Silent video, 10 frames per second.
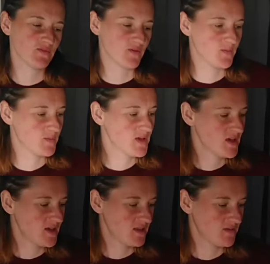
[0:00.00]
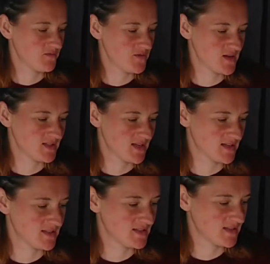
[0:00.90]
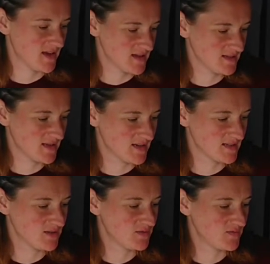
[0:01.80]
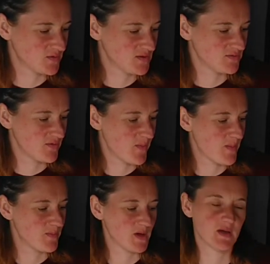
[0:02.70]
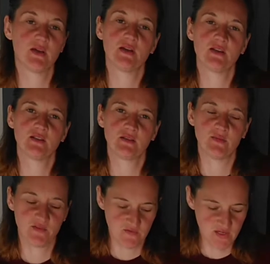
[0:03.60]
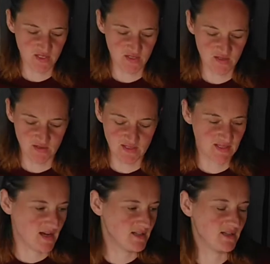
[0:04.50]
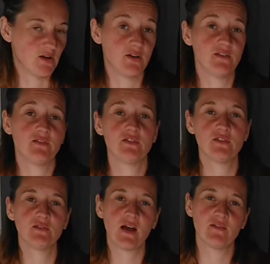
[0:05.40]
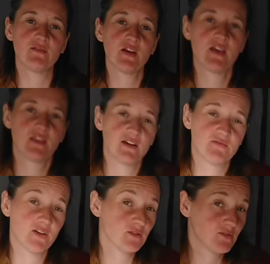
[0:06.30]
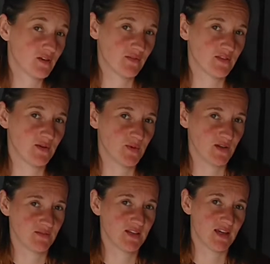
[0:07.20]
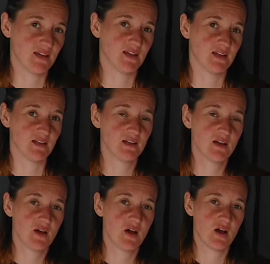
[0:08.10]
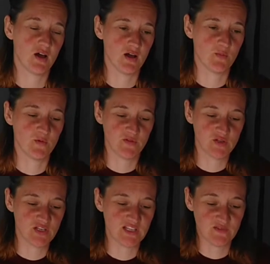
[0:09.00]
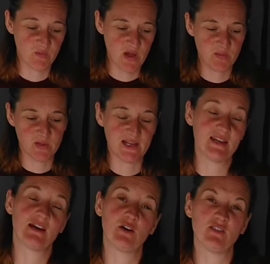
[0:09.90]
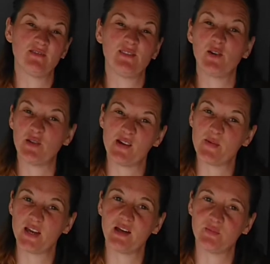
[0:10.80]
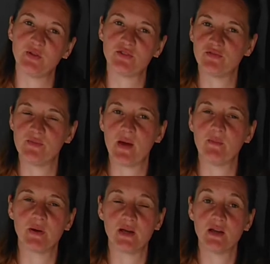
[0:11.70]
from the first exercise, that's useful to remember some of the features you decided on. If you do have that photograph that you might have taken of your sheets of paper laid out on the floor, that might help you to remember